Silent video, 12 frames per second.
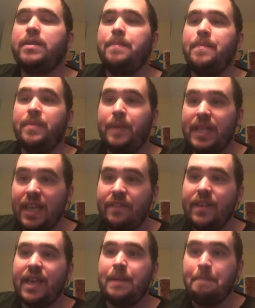to be
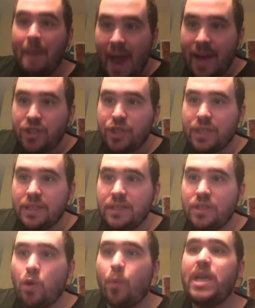living in
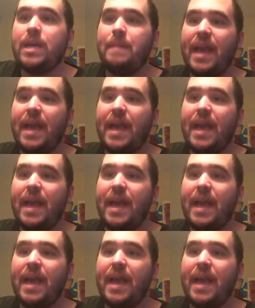mansions so we can